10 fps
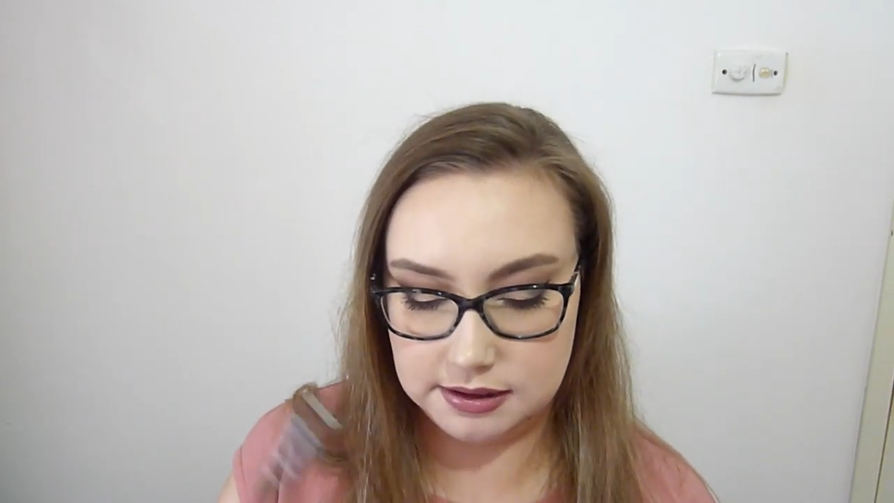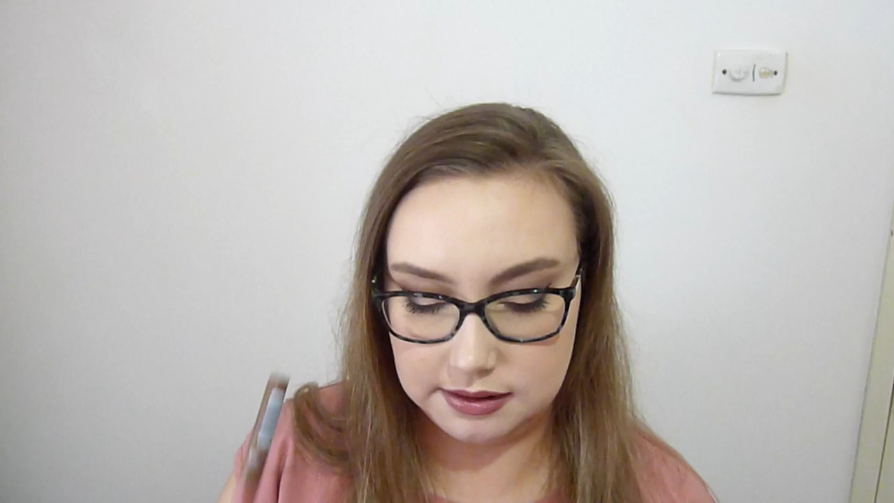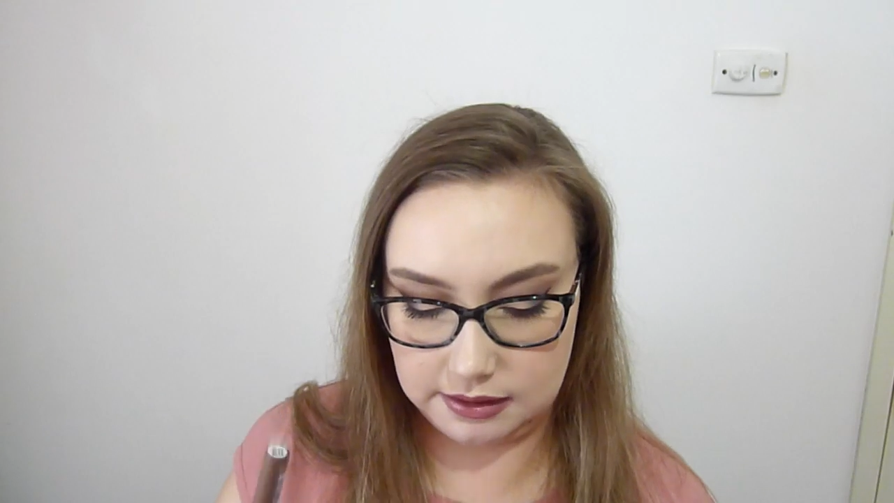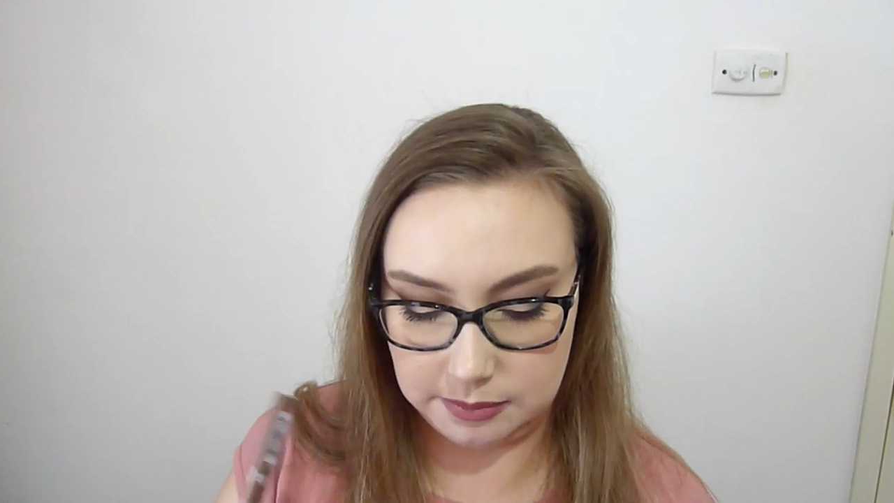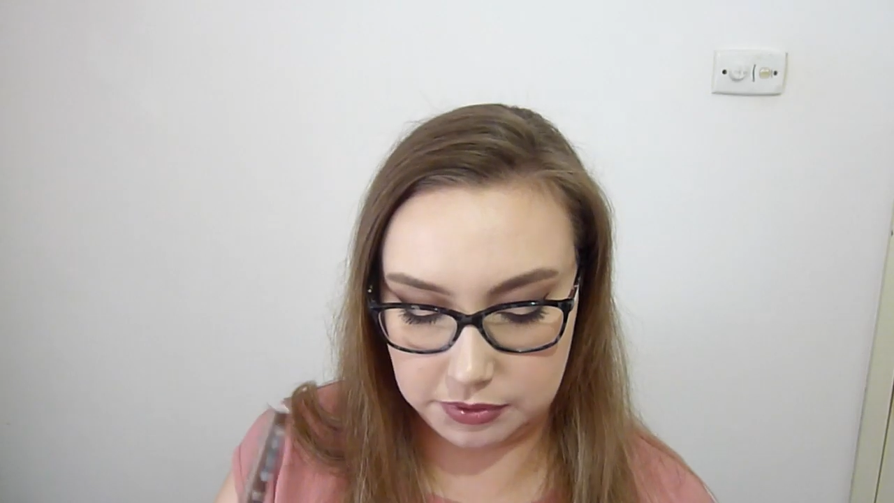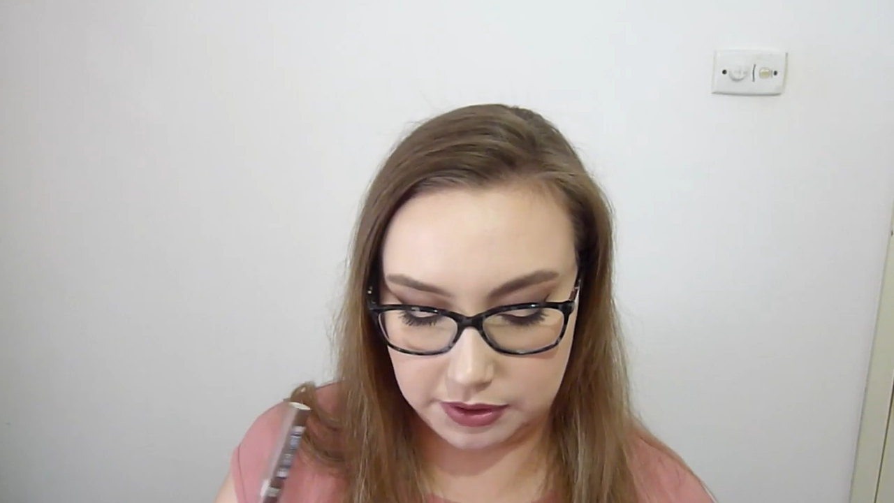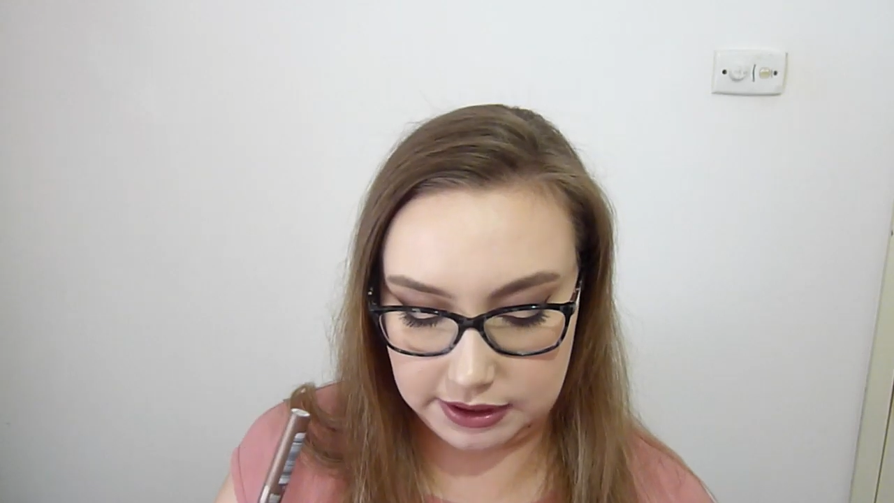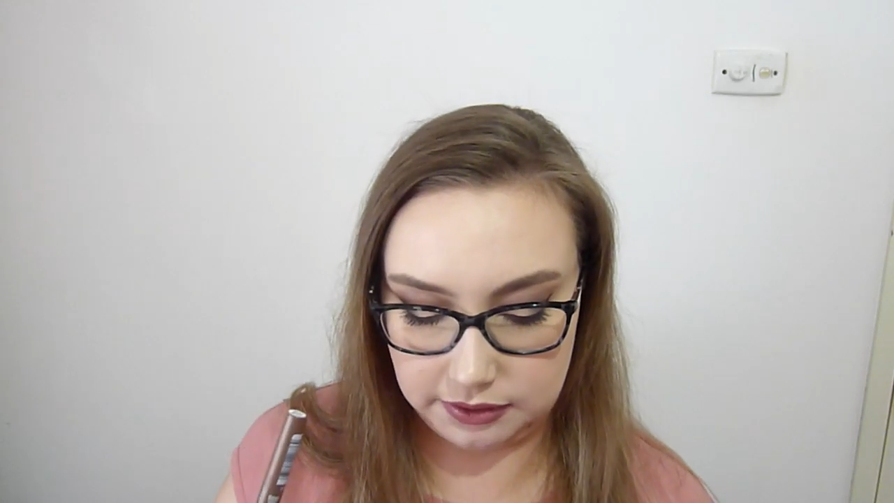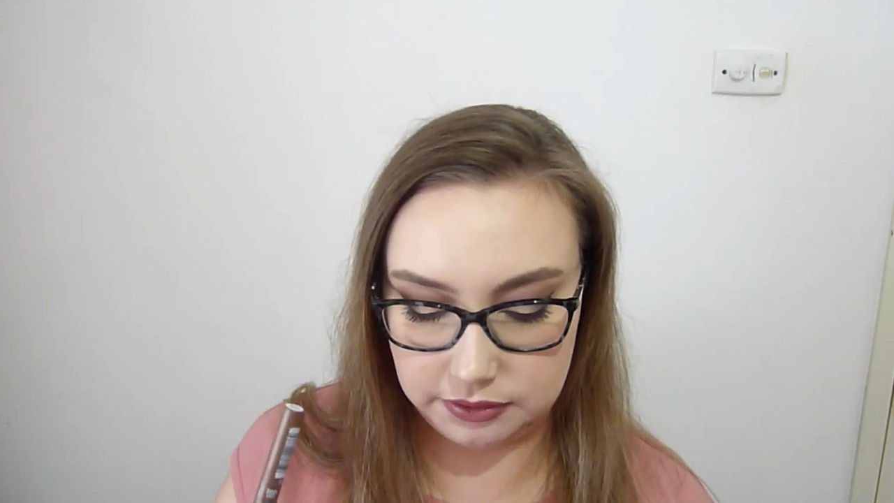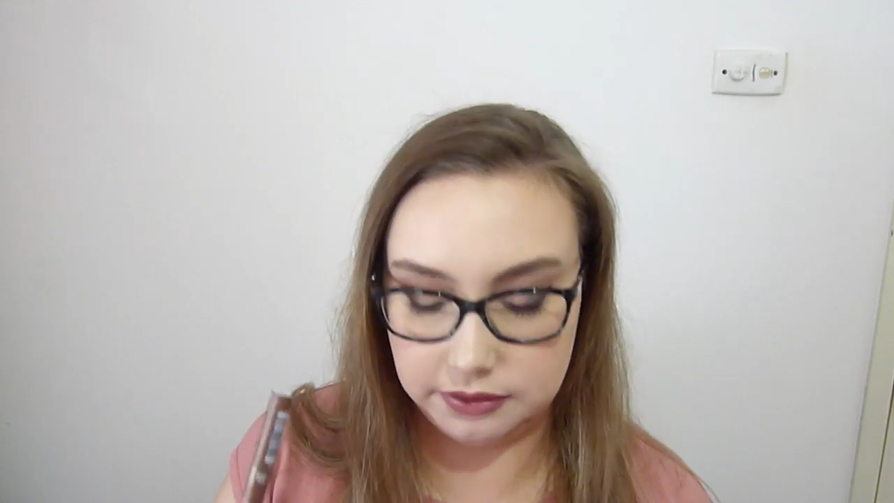lip
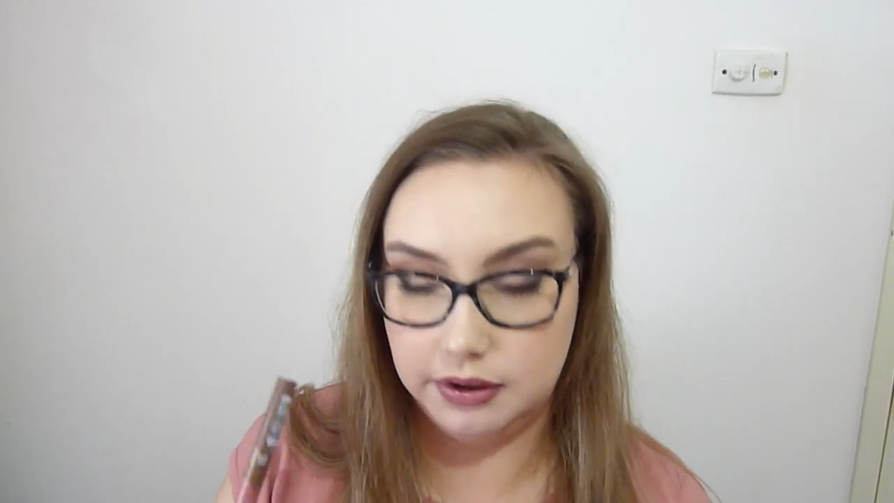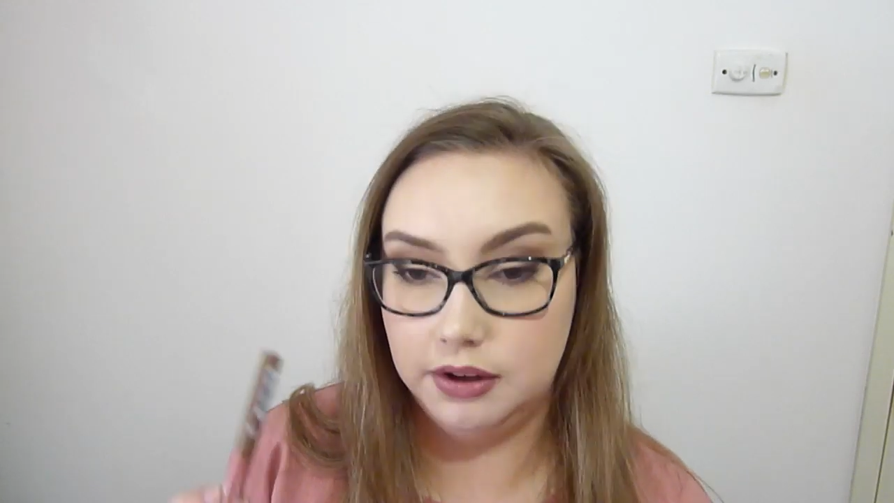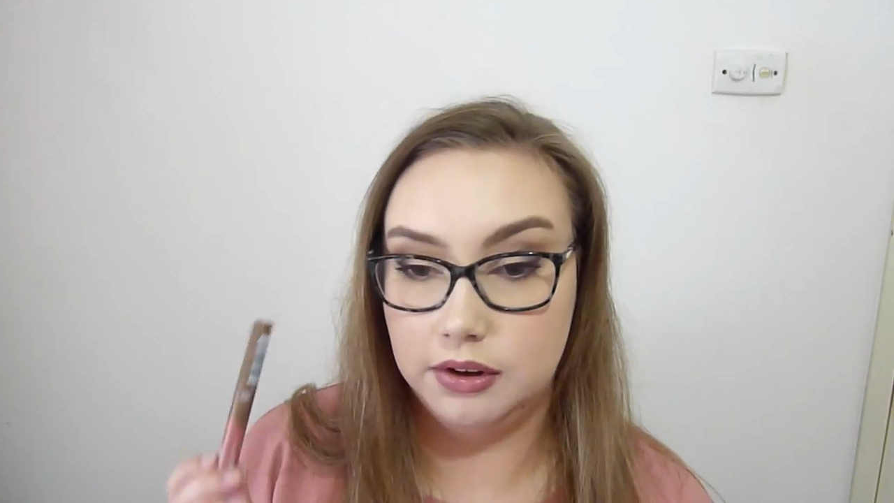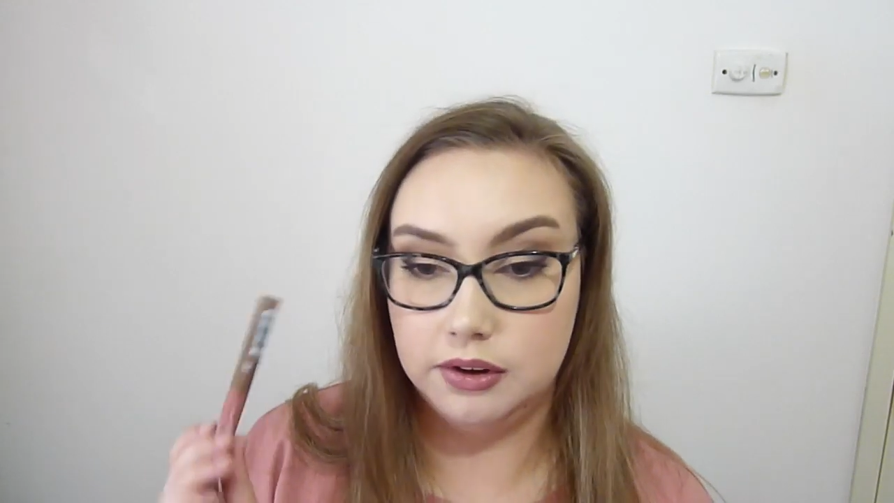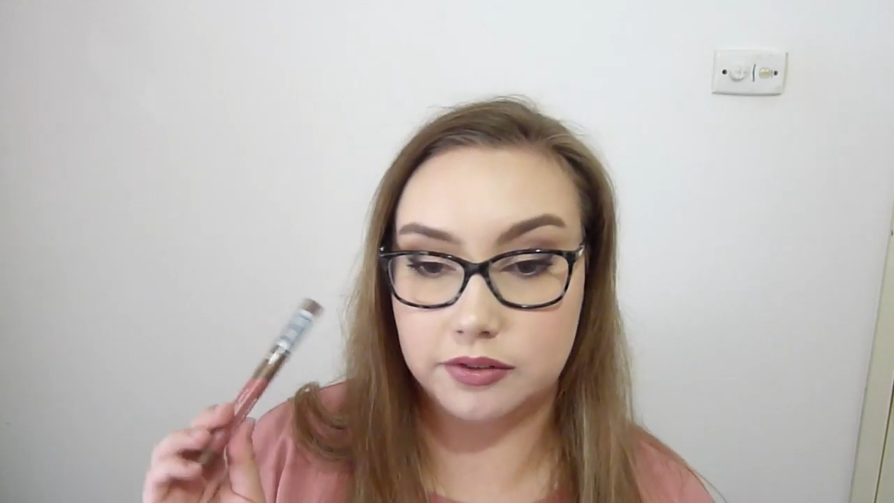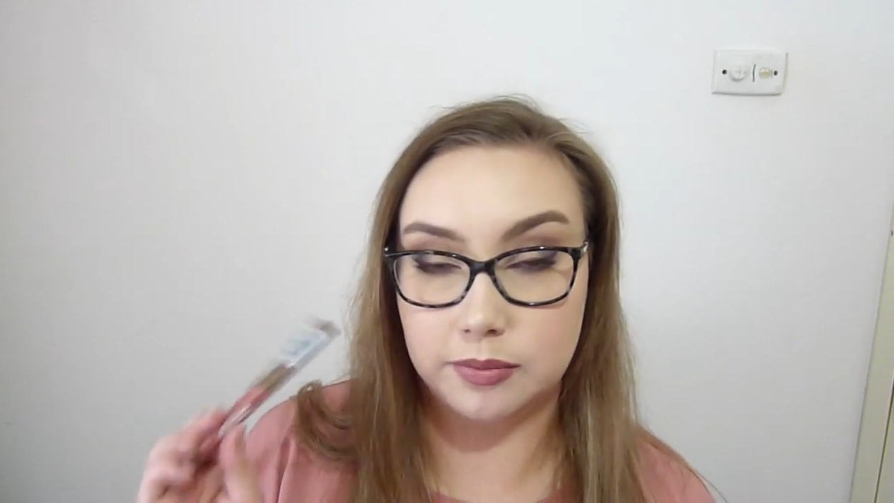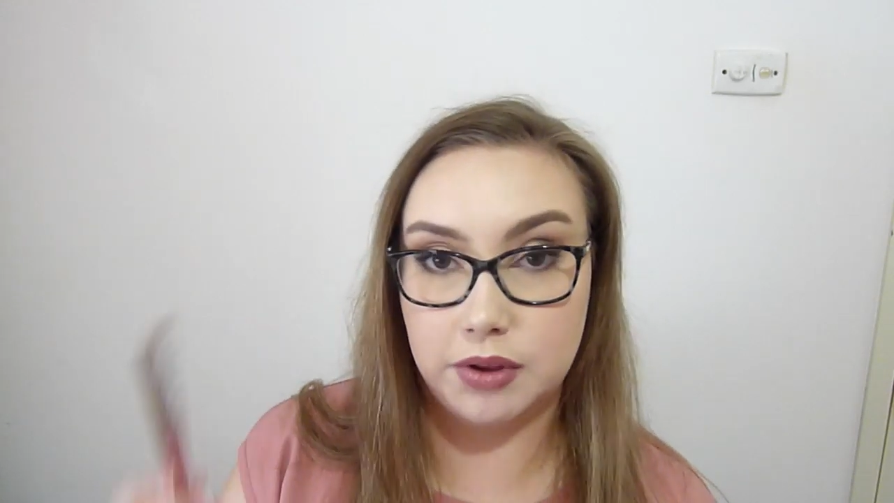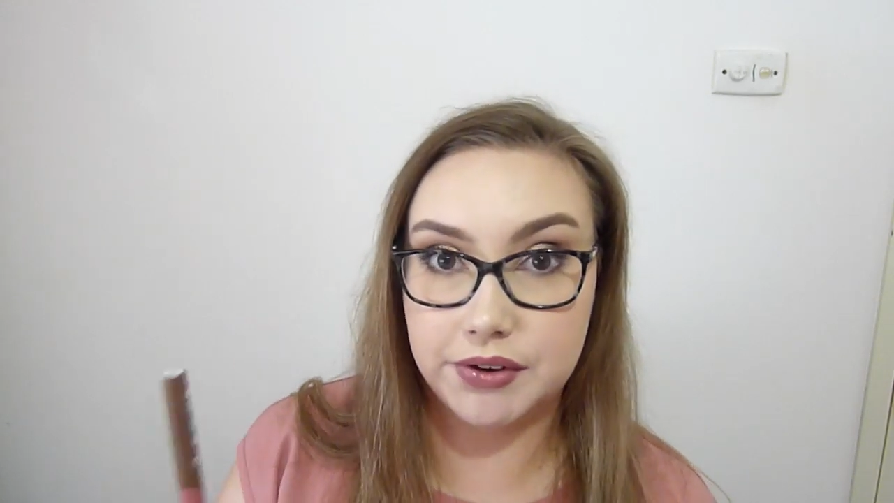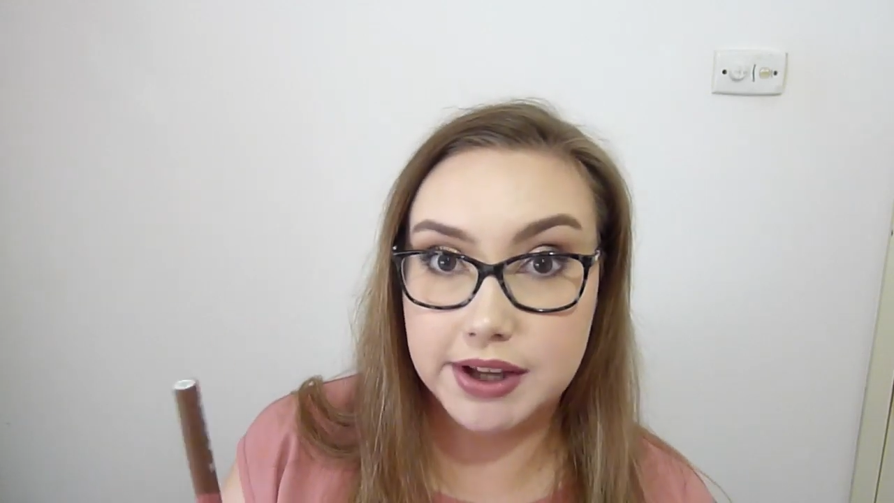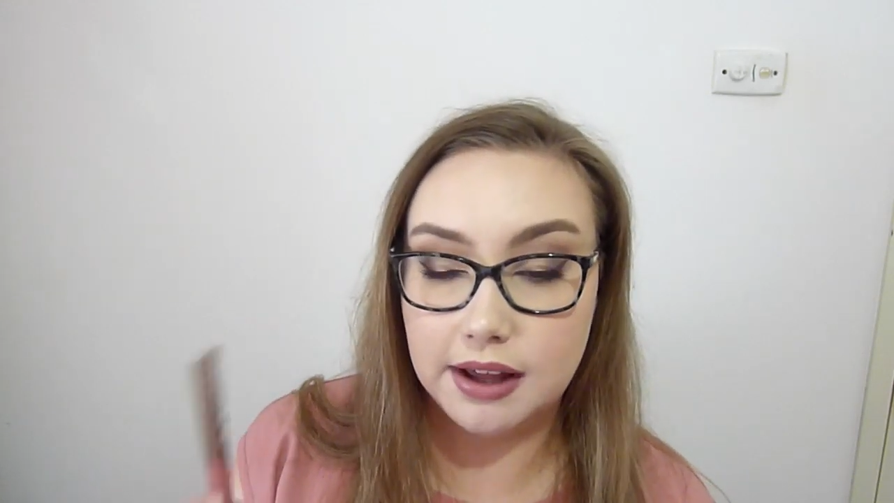crayon from
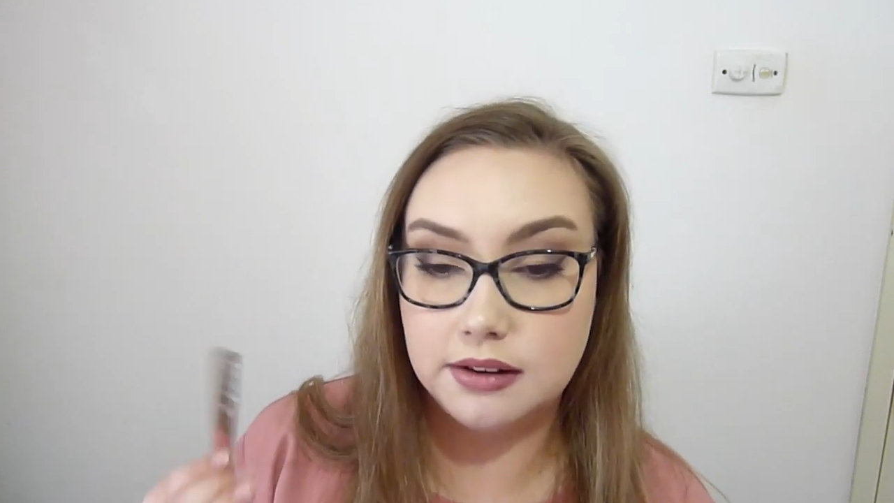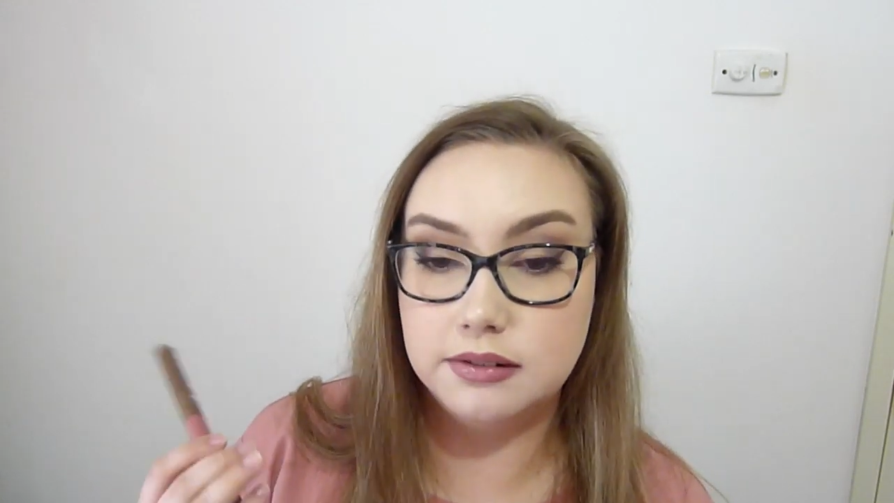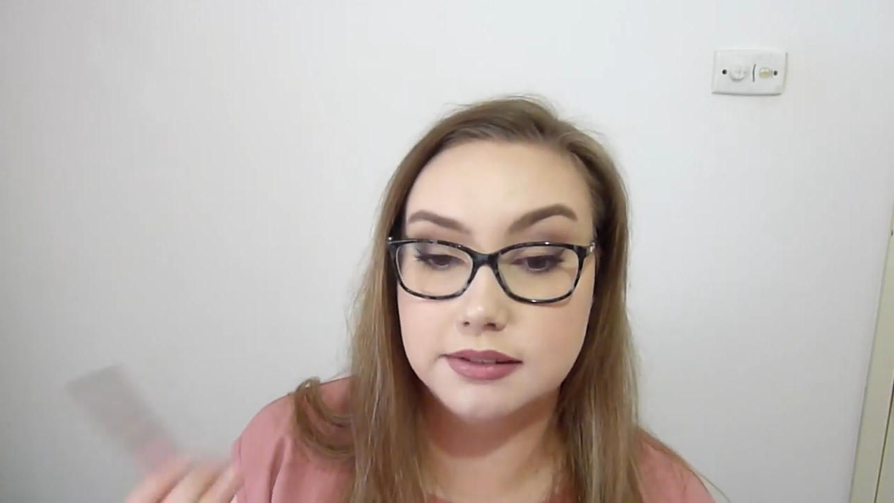L'Oreal,